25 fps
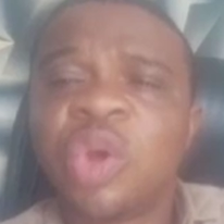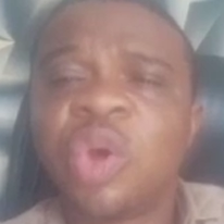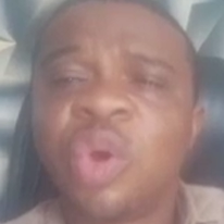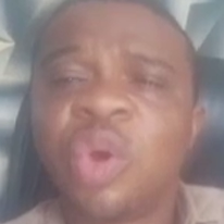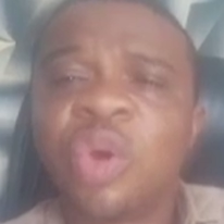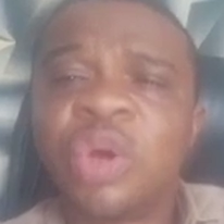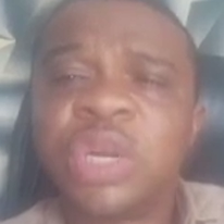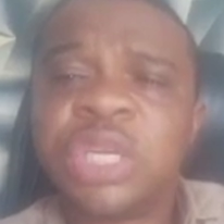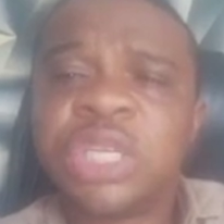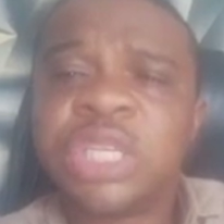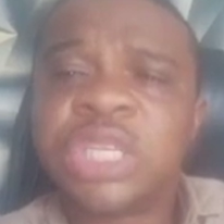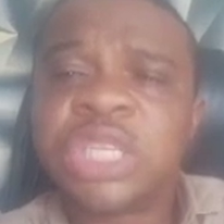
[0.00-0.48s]

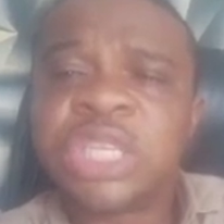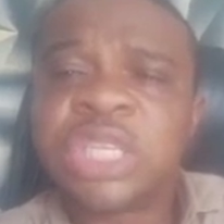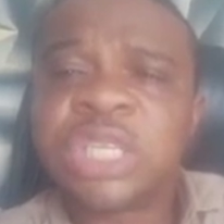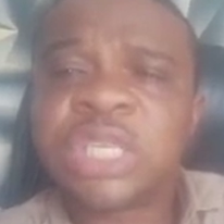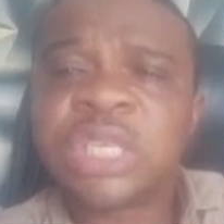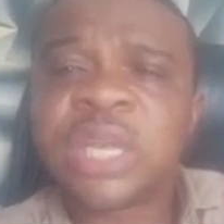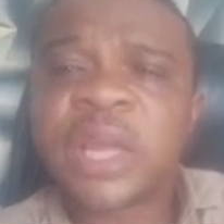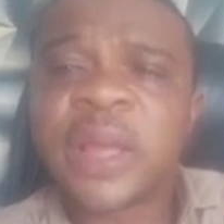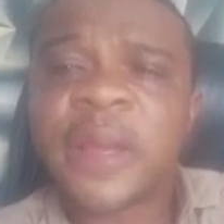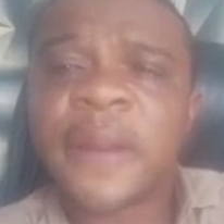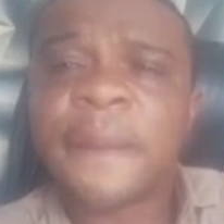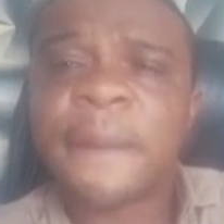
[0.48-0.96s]
on
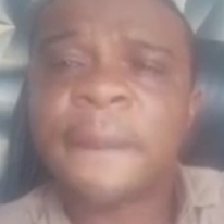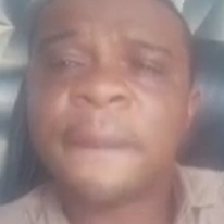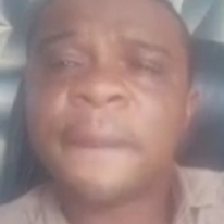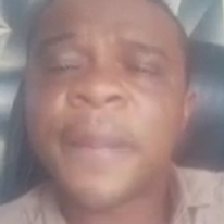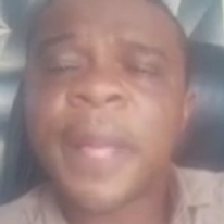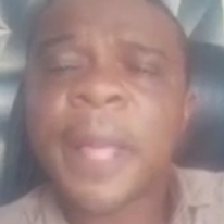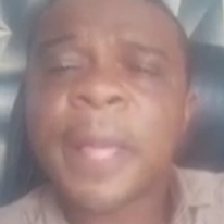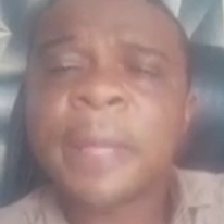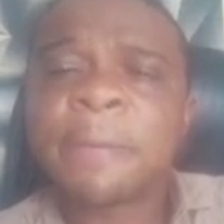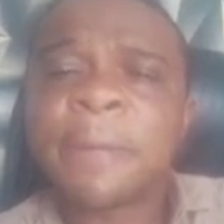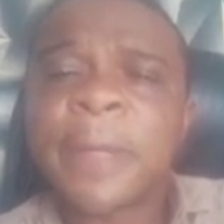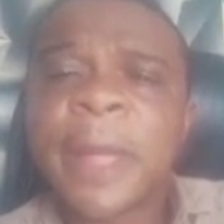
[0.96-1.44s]
this
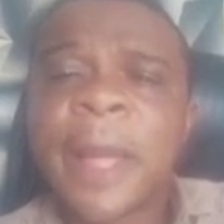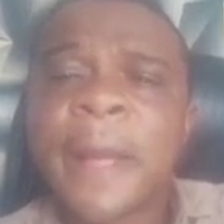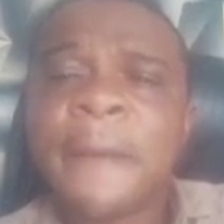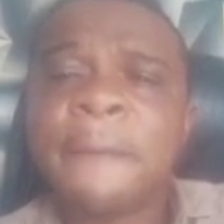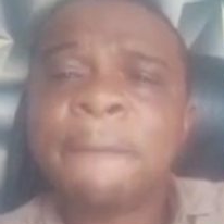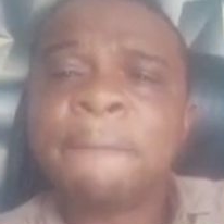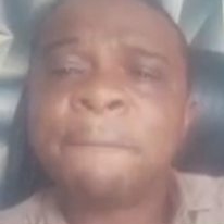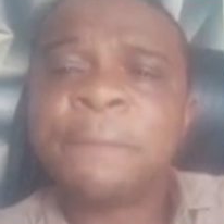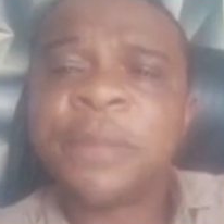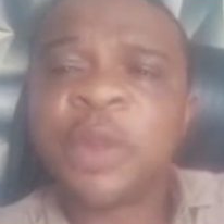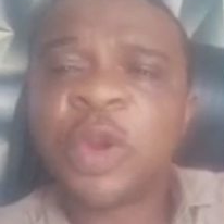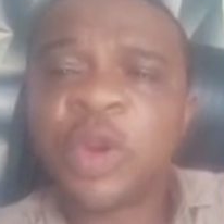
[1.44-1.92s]

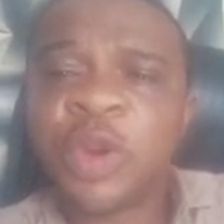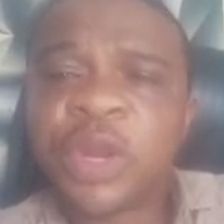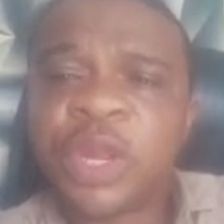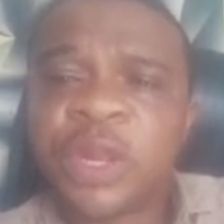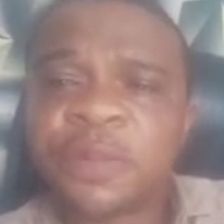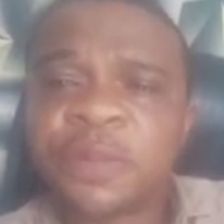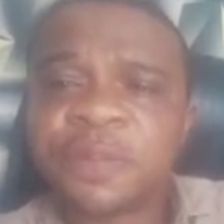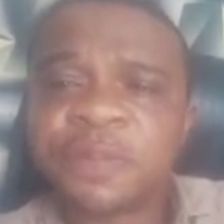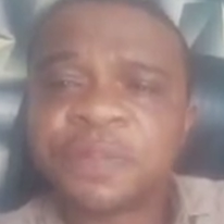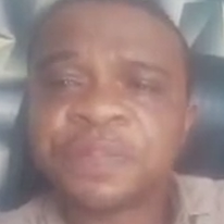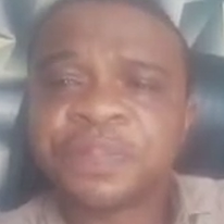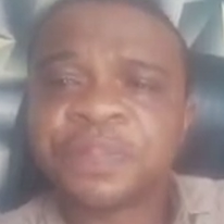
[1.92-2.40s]
building.